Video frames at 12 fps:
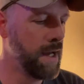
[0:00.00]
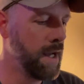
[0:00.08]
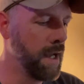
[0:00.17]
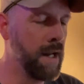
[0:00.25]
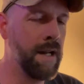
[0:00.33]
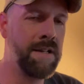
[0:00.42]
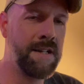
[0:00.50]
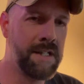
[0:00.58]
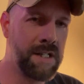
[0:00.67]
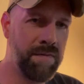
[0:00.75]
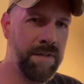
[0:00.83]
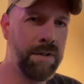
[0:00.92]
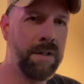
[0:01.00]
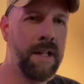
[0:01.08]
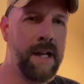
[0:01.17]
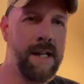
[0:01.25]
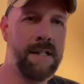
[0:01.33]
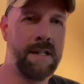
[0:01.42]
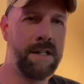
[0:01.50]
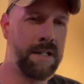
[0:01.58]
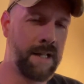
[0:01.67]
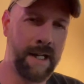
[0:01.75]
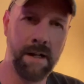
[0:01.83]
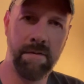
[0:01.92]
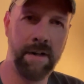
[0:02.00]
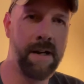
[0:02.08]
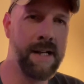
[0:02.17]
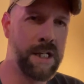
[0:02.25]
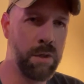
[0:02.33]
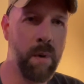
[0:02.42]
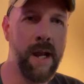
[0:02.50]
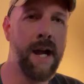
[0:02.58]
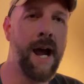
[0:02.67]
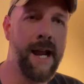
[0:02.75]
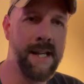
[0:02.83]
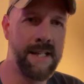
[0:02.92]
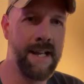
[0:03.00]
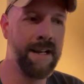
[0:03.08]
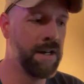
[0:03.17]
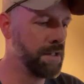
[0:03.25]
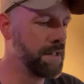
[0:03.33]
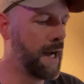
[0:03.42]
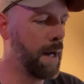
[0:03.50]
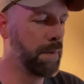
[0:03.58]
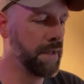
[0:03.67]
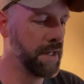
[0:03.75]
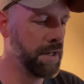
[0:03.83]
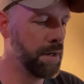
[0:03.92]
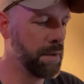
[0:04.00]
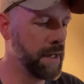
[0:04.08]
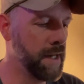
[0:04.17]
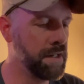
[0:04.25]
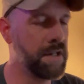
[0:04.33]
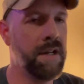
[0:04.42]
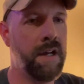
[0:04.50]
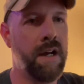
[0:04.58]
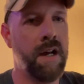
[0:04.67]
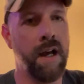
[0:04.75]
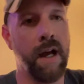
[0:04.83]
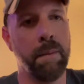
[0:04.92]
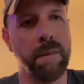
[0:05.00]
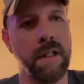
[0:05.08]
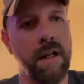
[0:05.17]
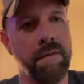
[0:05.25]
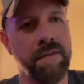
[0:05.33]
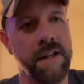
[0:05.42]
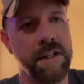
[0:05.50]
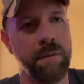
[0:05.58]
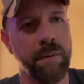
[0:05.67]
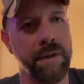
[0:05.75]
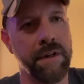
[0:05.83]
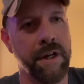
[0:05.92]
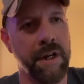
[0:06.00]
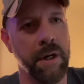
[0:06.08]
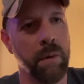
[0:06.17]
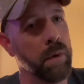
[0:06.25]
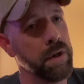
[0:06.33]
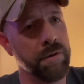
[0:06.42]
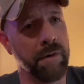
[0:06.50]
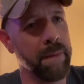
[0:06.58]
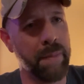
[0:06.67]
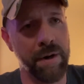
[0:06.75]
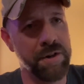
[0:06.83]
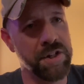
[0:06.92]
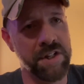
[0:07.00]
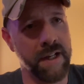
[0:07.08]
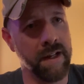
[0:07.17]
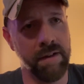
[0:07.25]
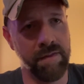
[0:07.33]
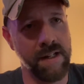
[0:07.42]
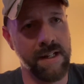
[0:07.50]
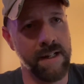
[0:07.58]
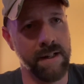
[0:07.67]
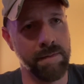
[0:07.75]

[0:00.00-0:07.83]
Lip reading: And it does feel glazed. It's like a very sweet icing on top of the donut. Love this one. Wouldn't repurchase it if I didn't.